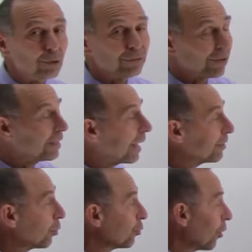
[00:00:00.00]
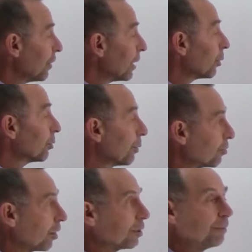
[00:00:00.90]
you'll find out those are equal to
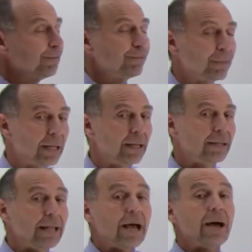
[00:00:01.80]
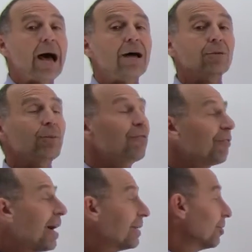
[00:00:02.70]
each other. Now, how do we
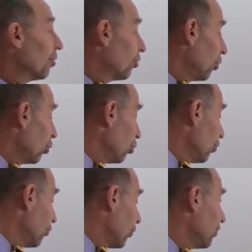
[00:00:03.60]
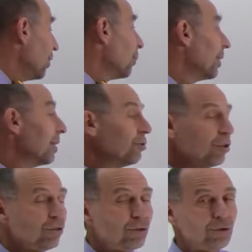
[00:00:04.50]
find the solution for t1 and
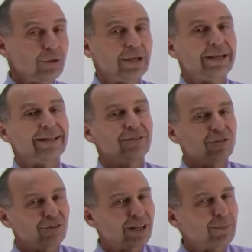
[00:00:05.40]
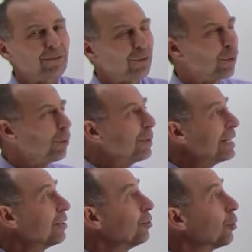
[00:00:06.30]
t2? Just like before,
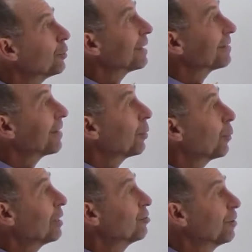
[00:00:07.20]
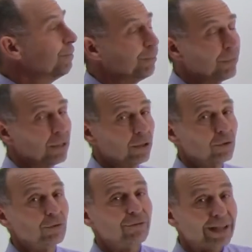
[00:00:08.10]
we need to know the acceleration.
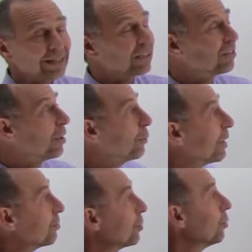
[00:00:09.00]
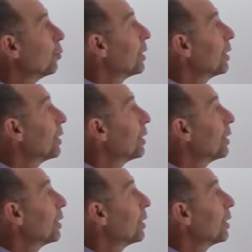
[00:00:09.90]
To find the acceleration,